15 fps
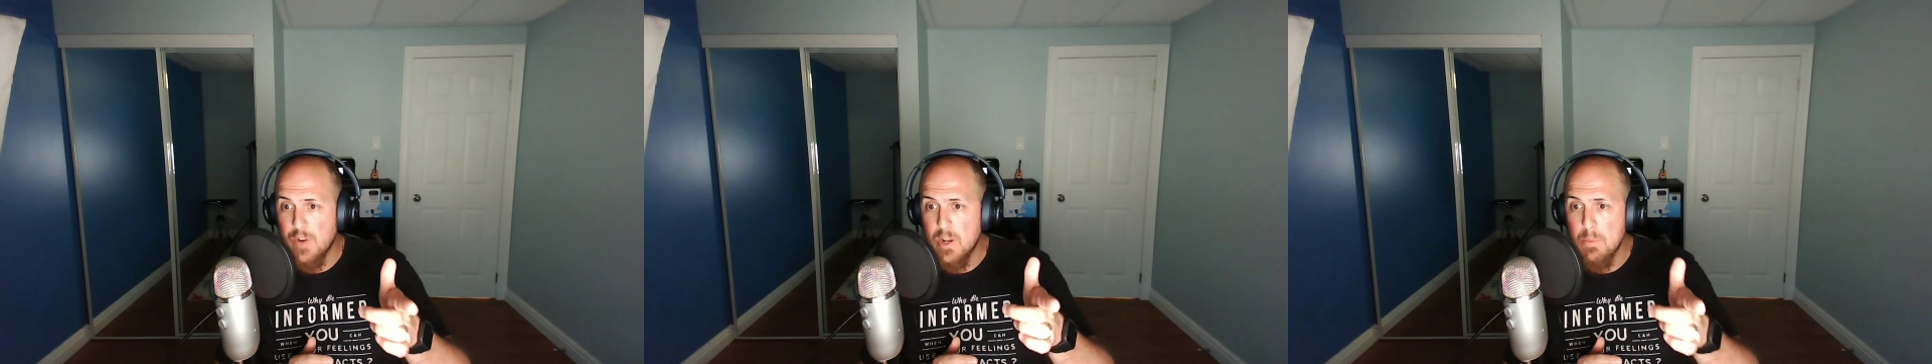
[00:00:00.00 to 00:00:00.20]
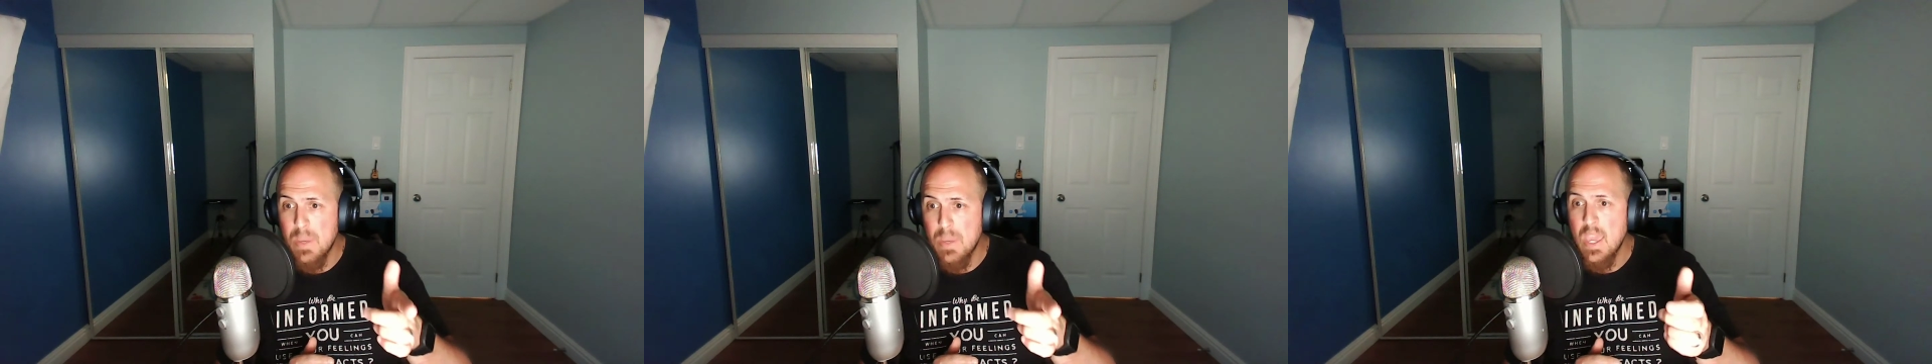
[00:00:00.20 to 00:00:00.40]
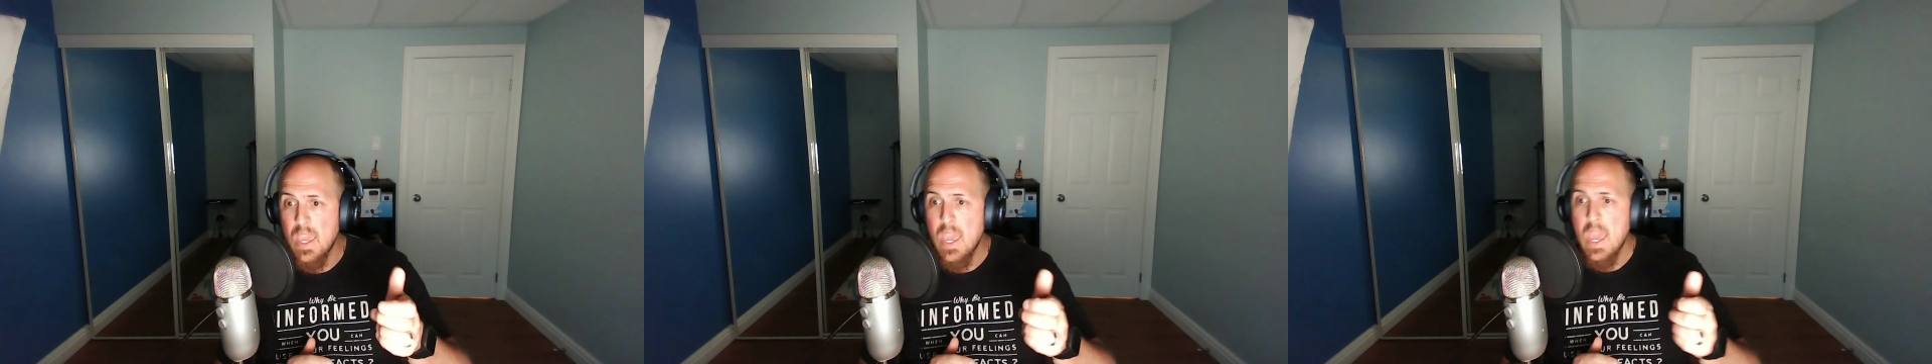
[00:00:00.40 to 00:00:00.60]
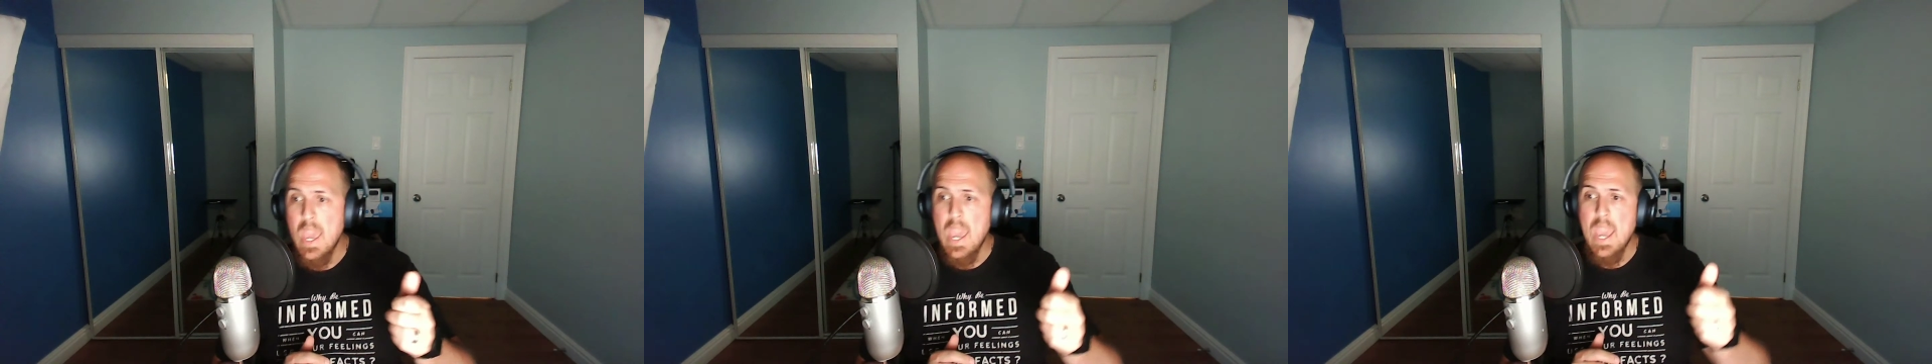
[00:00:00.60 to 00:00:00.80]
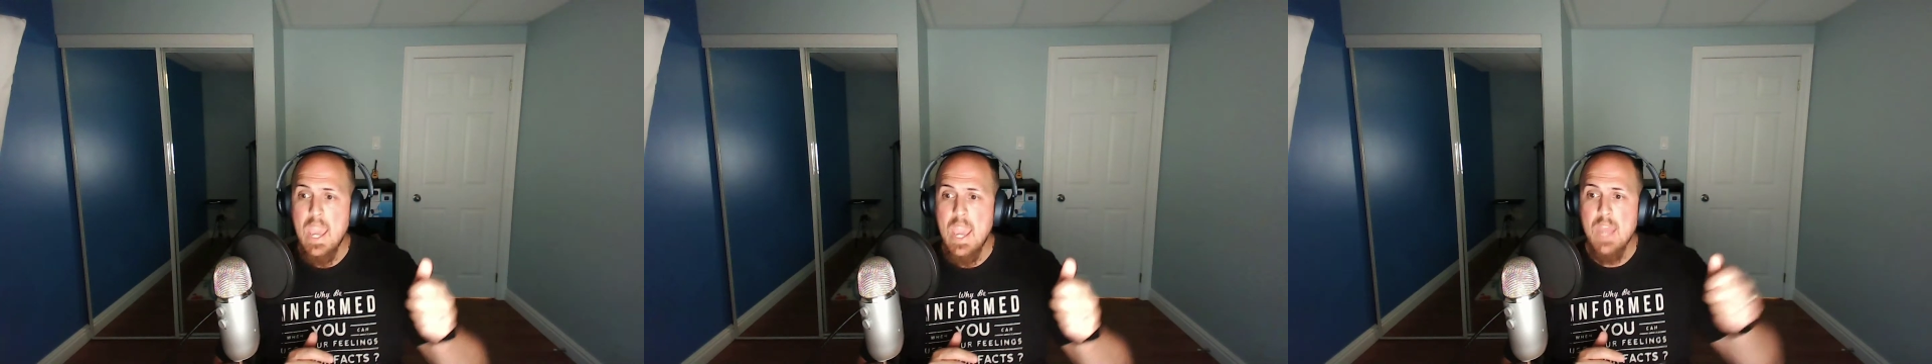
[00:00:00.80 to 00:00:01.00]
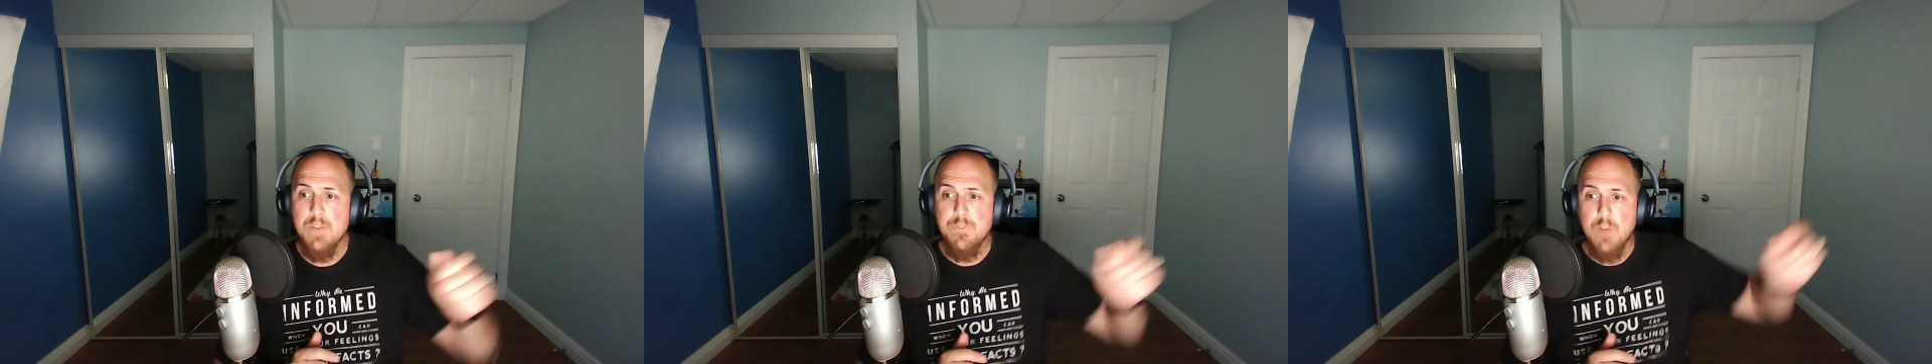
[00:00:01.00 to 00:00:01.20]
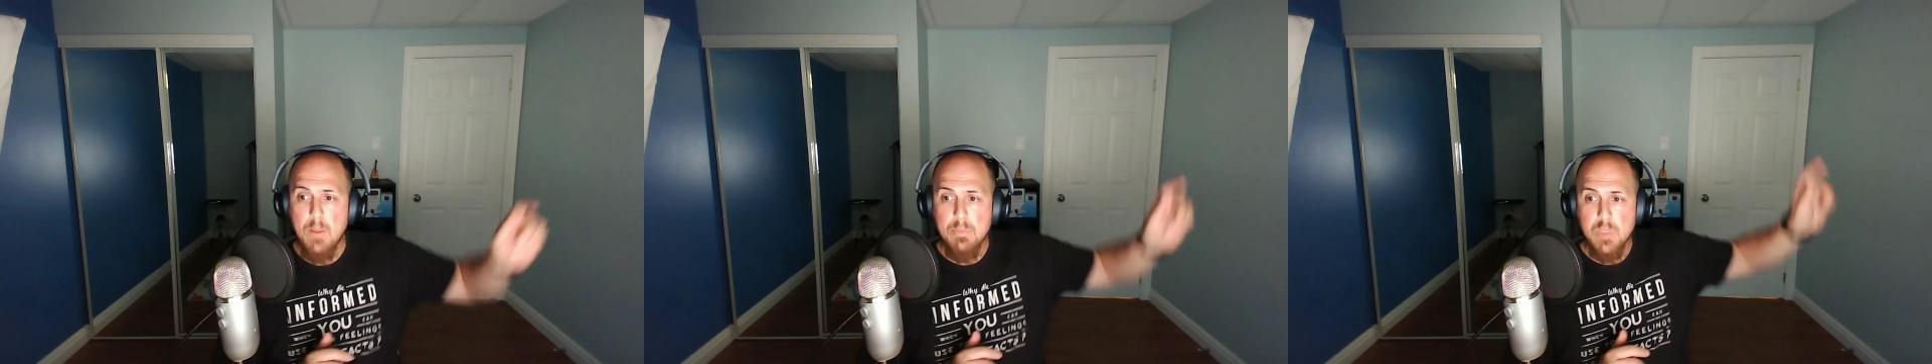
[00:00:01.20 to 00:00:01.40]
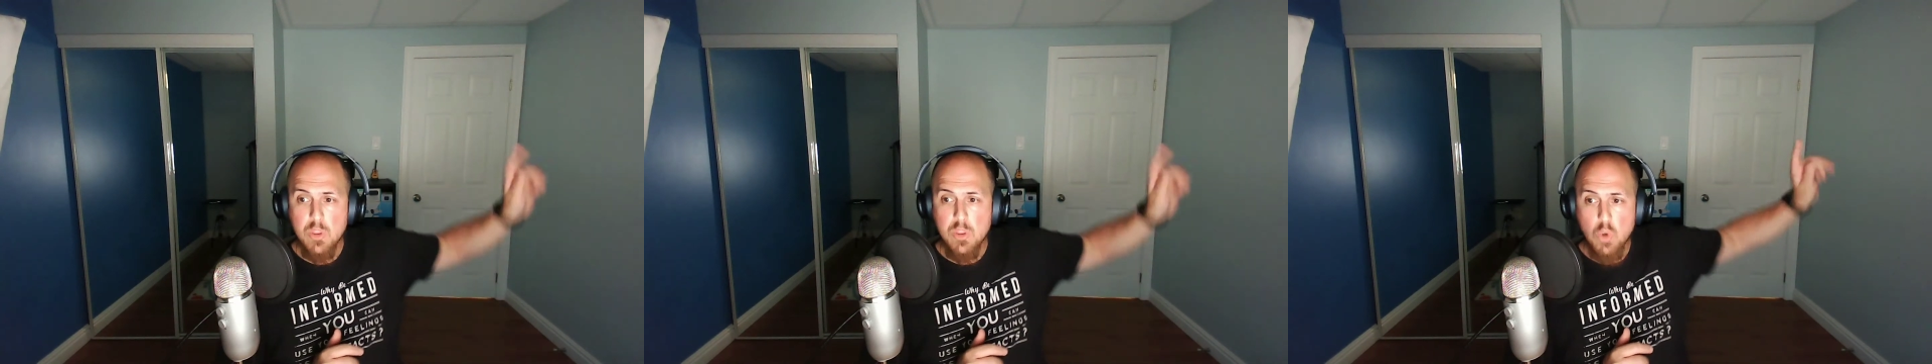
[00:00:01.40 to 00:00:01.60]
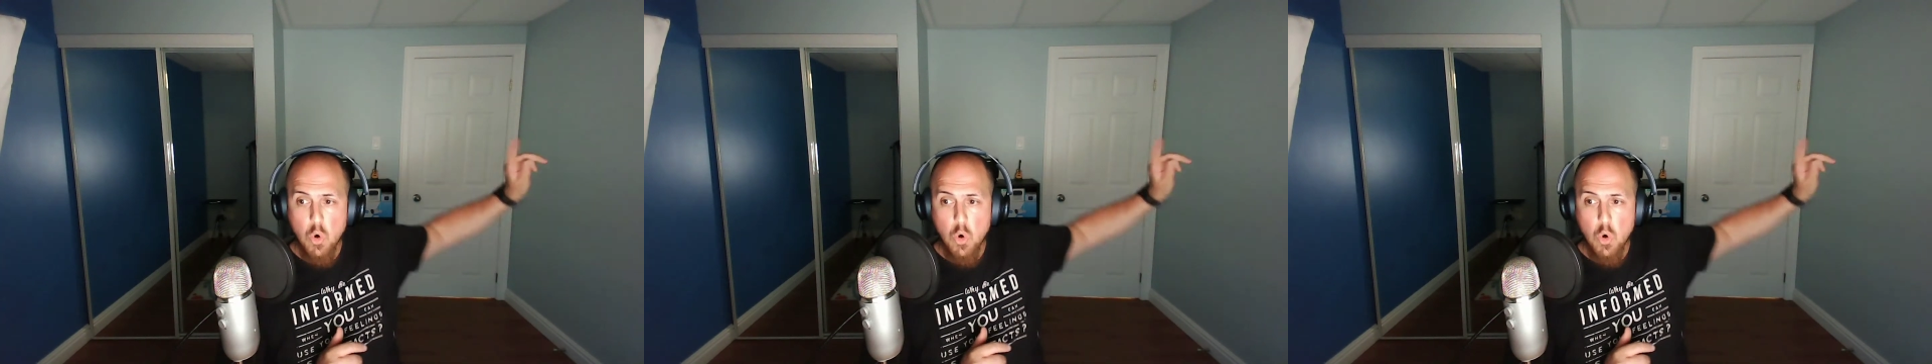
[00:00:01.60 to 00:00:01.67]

of me and from the door